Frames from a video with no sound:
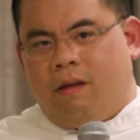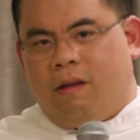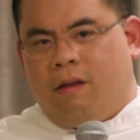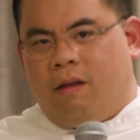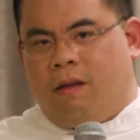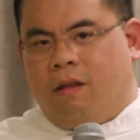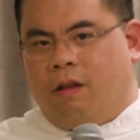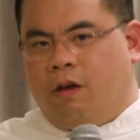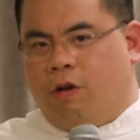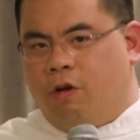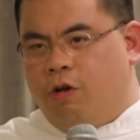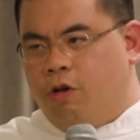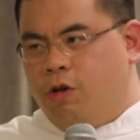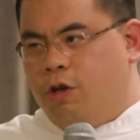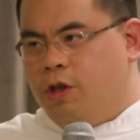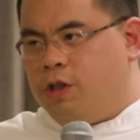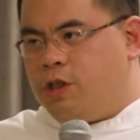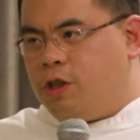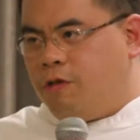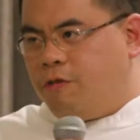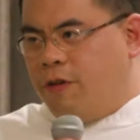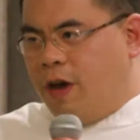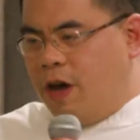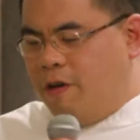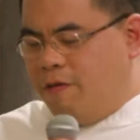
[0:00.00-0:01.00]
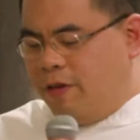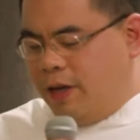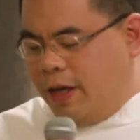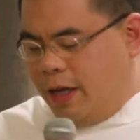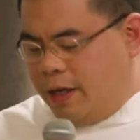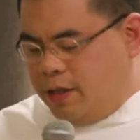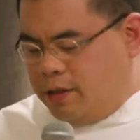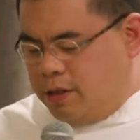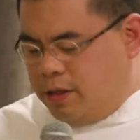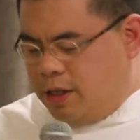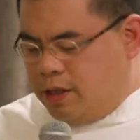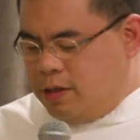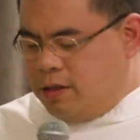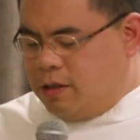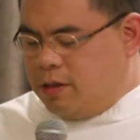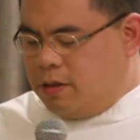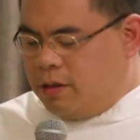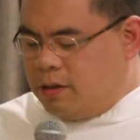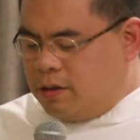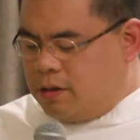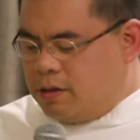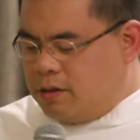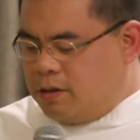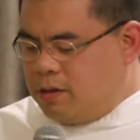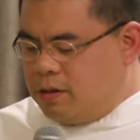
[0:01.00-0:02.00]
the goodness of having
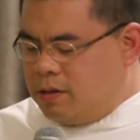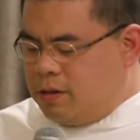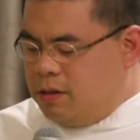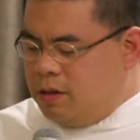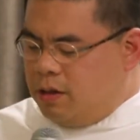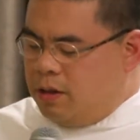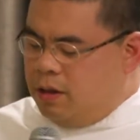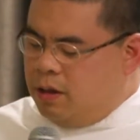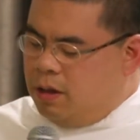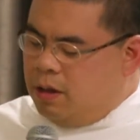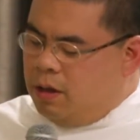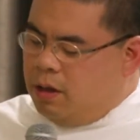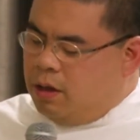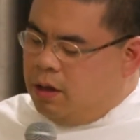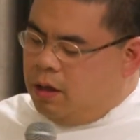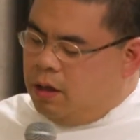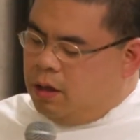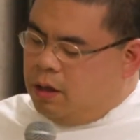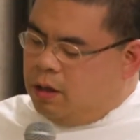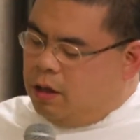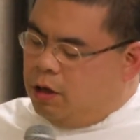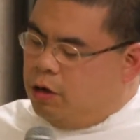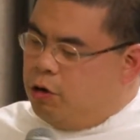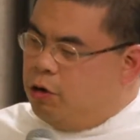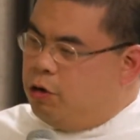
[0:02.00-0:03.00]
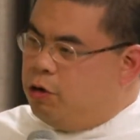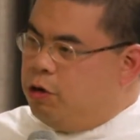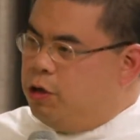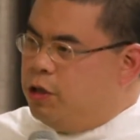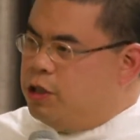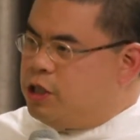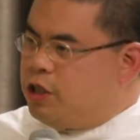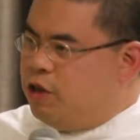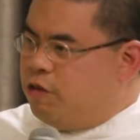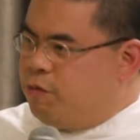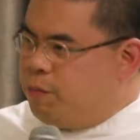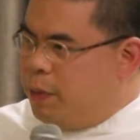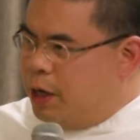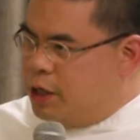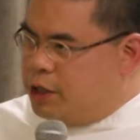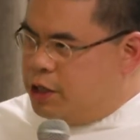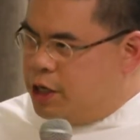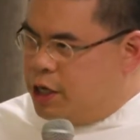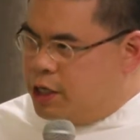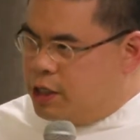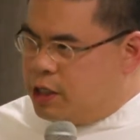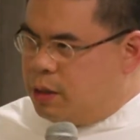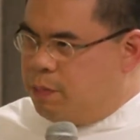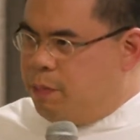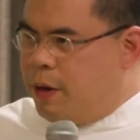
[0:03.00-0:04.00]
existence, the goodness of
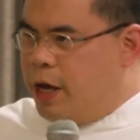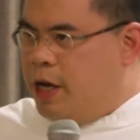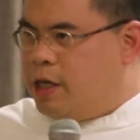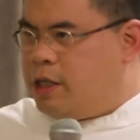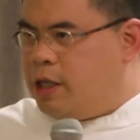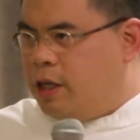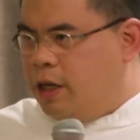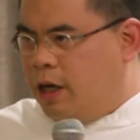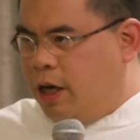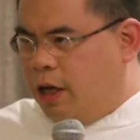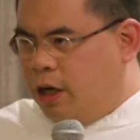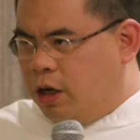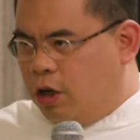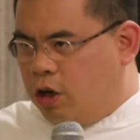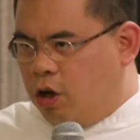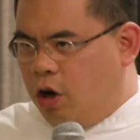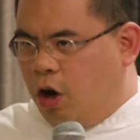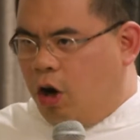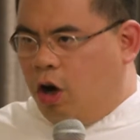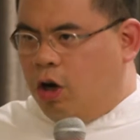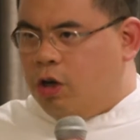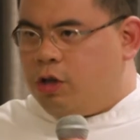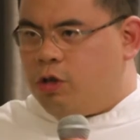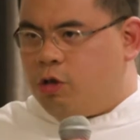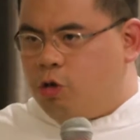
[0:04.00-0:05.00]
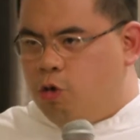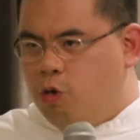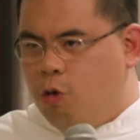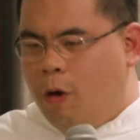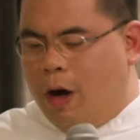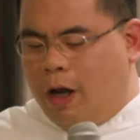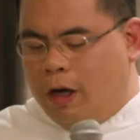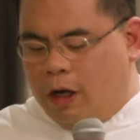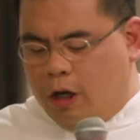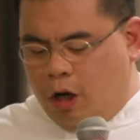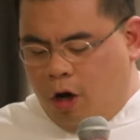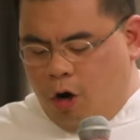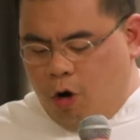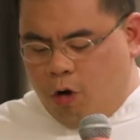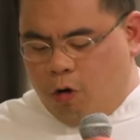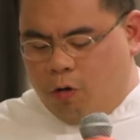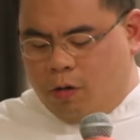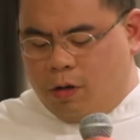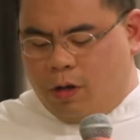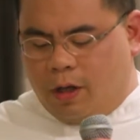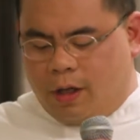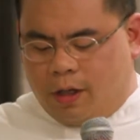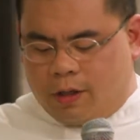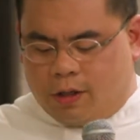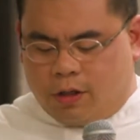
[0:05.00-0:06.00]
participating in God who
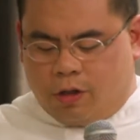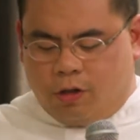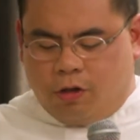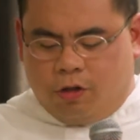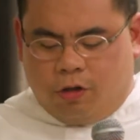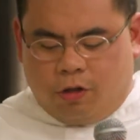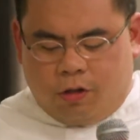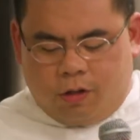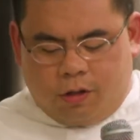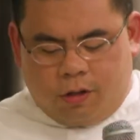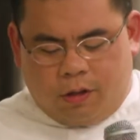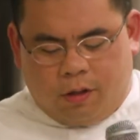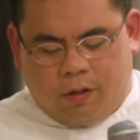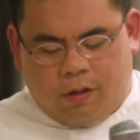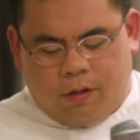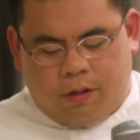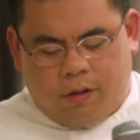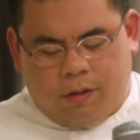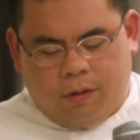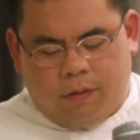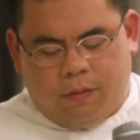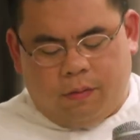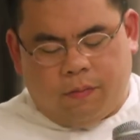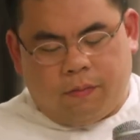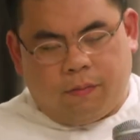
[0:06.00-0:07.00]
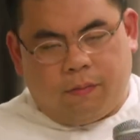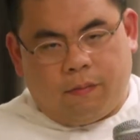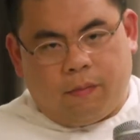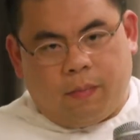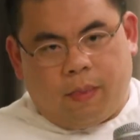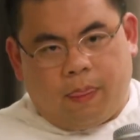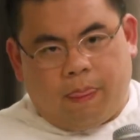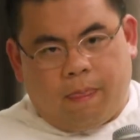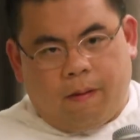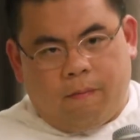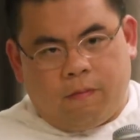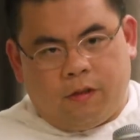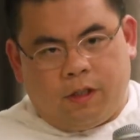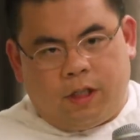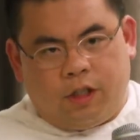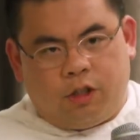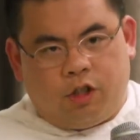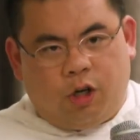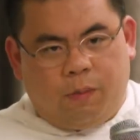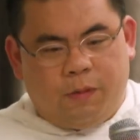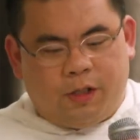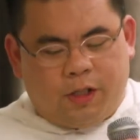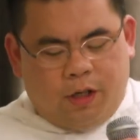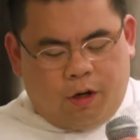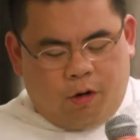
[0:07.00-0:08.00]
alone is good. St.
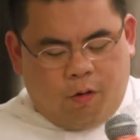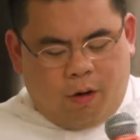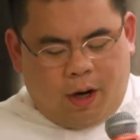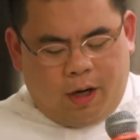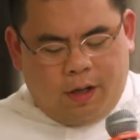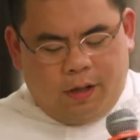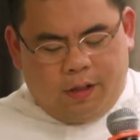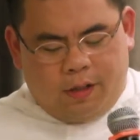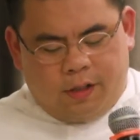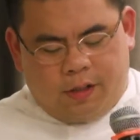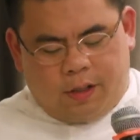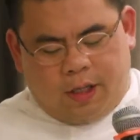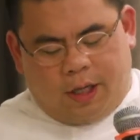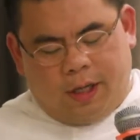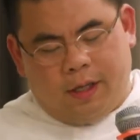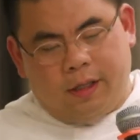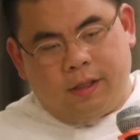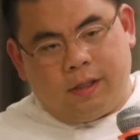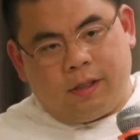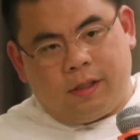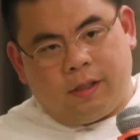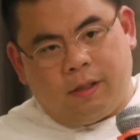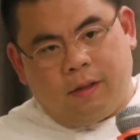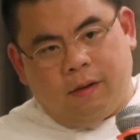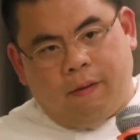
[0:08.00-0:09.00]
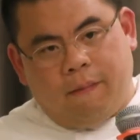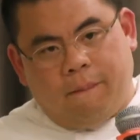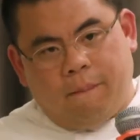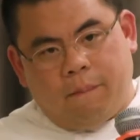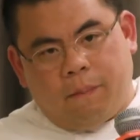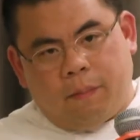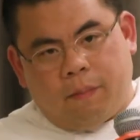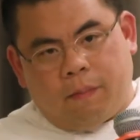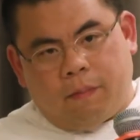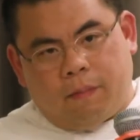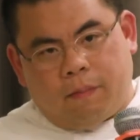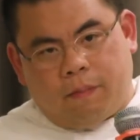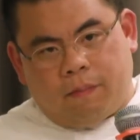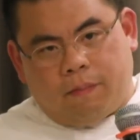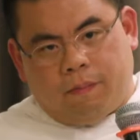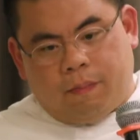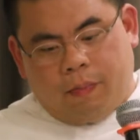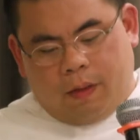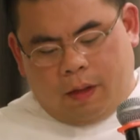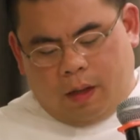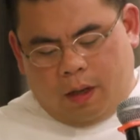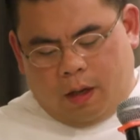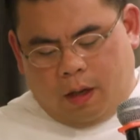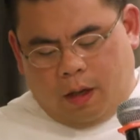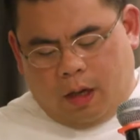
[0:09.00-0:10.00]
Thomas Aquinas says,
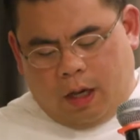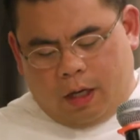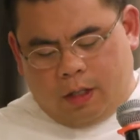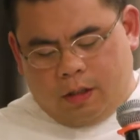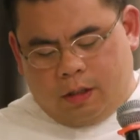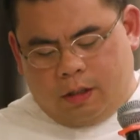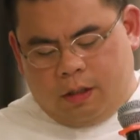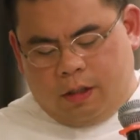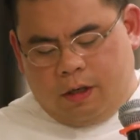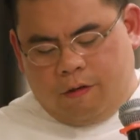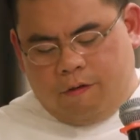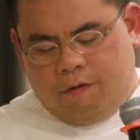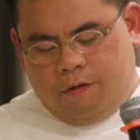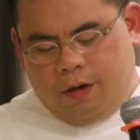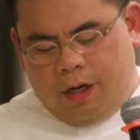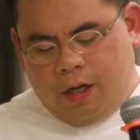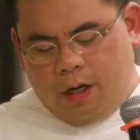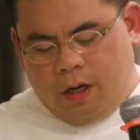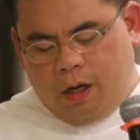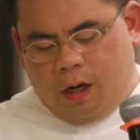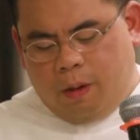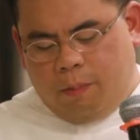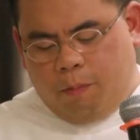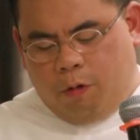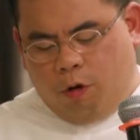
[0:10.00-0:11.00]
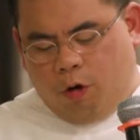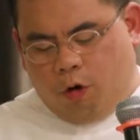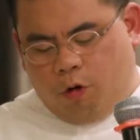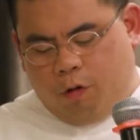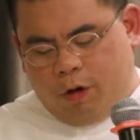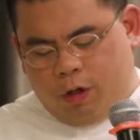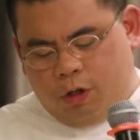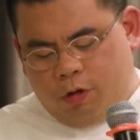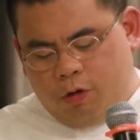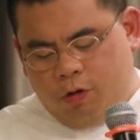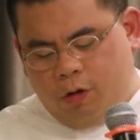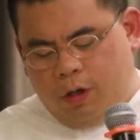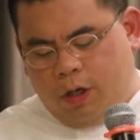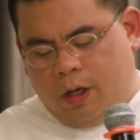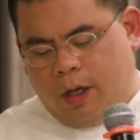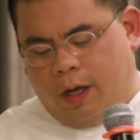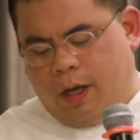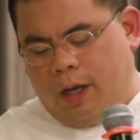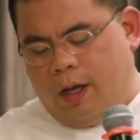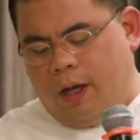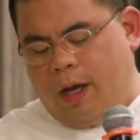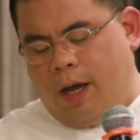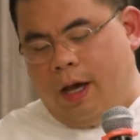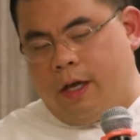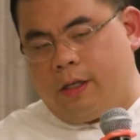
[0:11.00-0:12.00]
ex divina
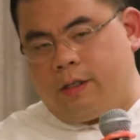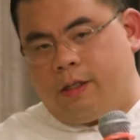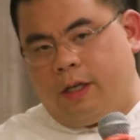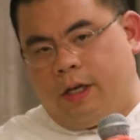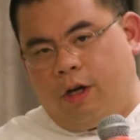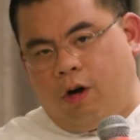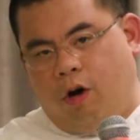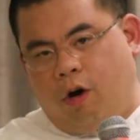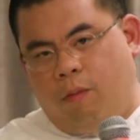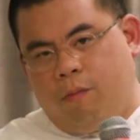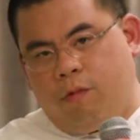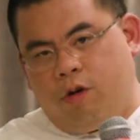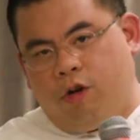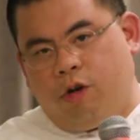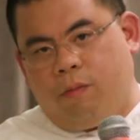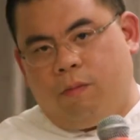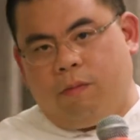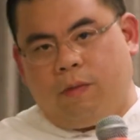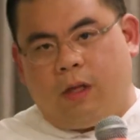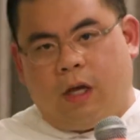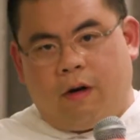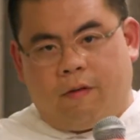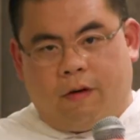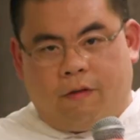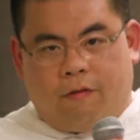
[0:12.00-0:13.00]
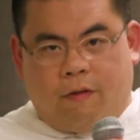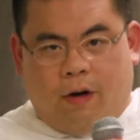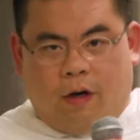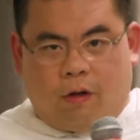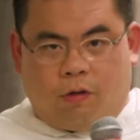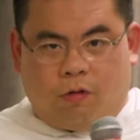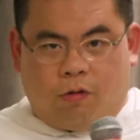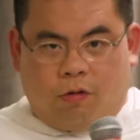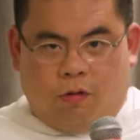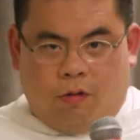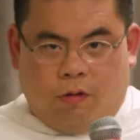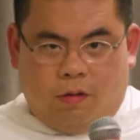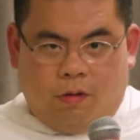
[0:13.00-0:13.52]
pulchritudine esse omnium derivatur.